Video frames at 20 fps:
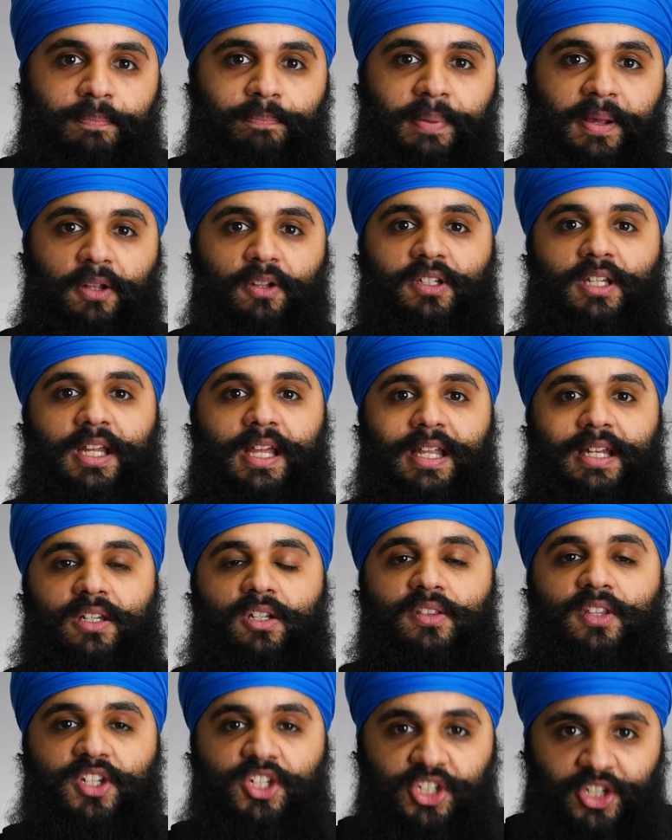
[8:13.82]
built
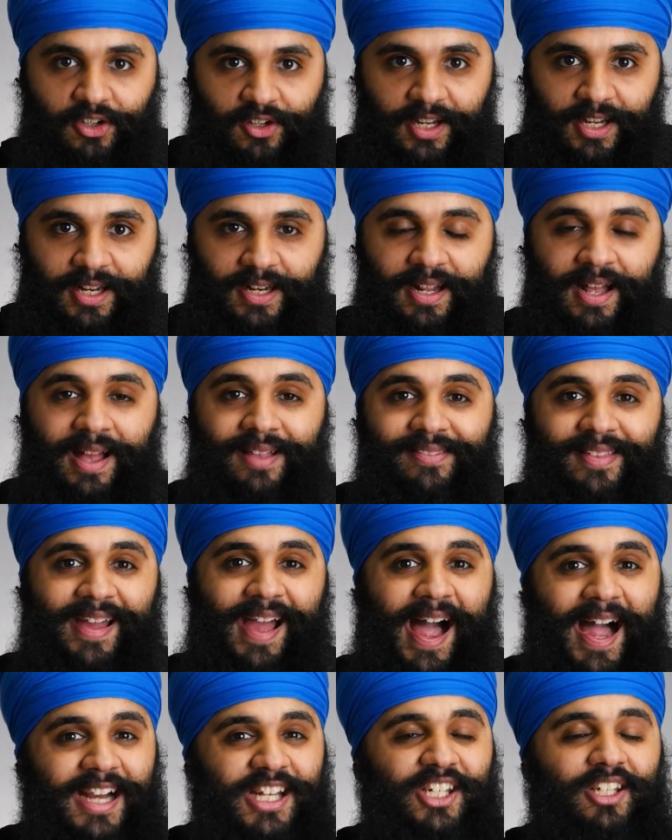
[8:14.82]
into the screen. They
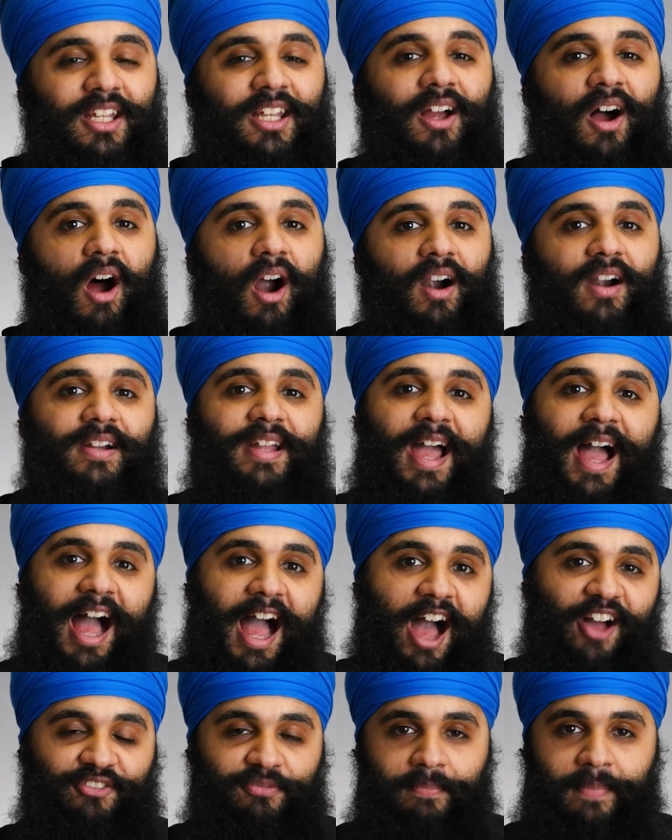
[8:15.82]
actually aren't
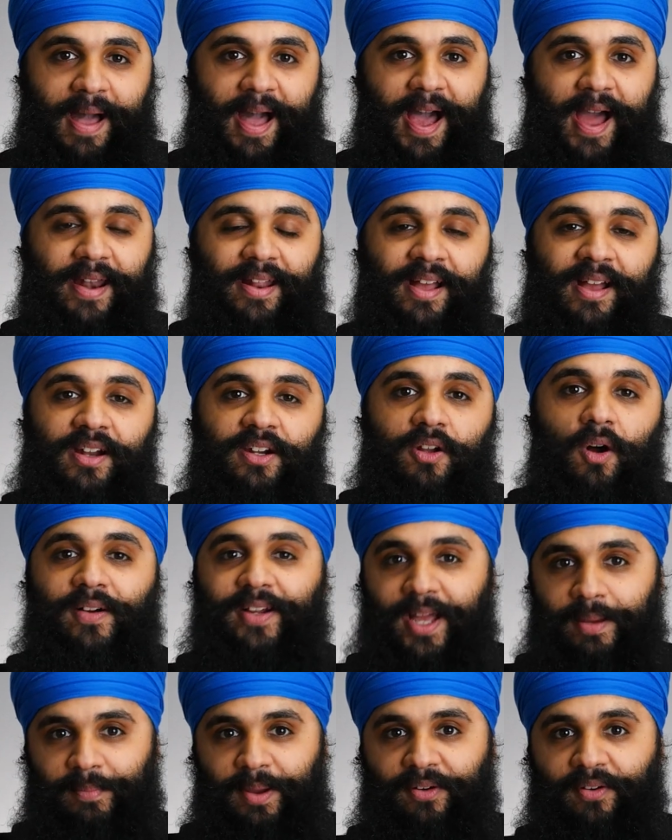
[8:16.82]
half bad. Don't
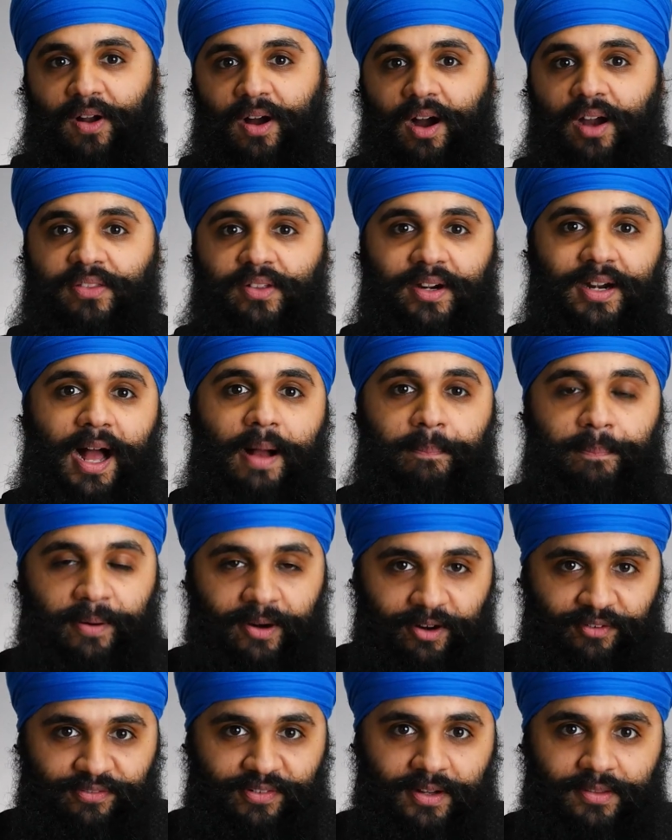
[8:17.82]
get me wrong, they're not
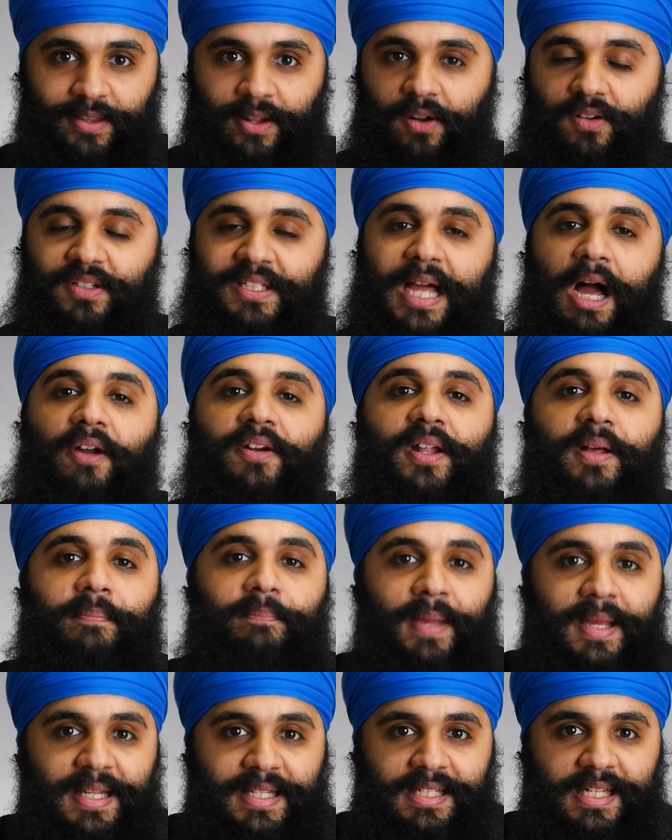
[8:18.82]
perfect, they don't sound
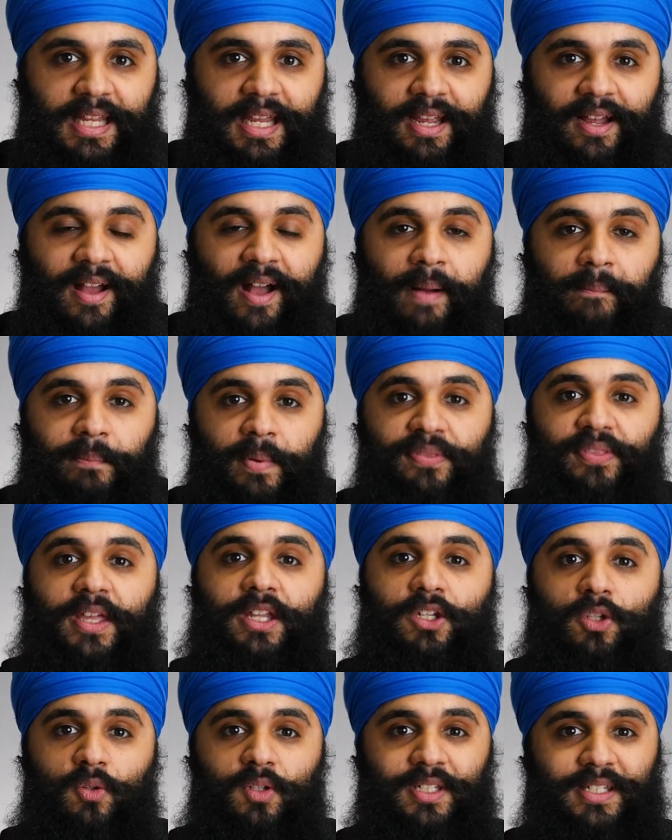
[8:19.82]
amazing, but
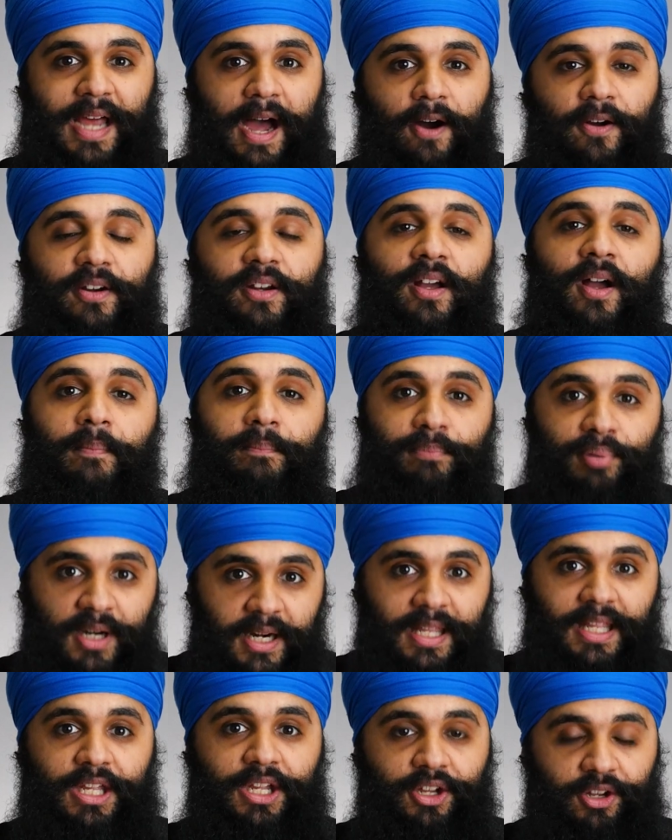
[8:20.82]
they do sound sound
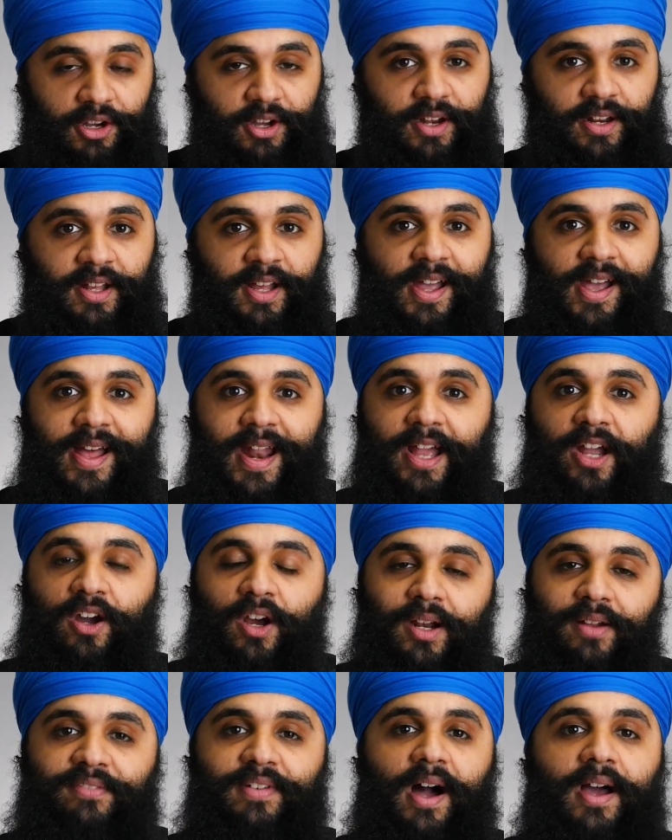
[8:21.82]
pretty good, and I
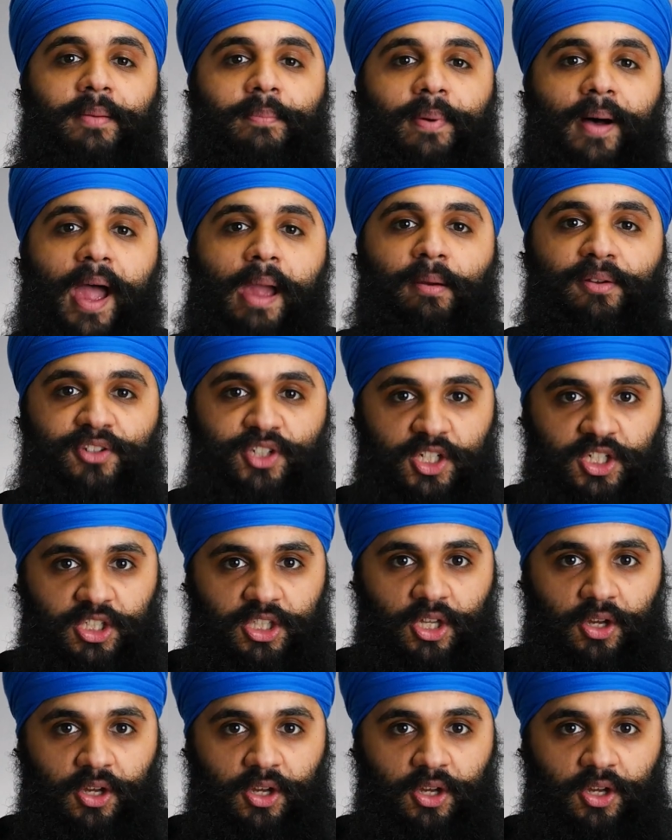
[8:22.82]
could have gotten by with just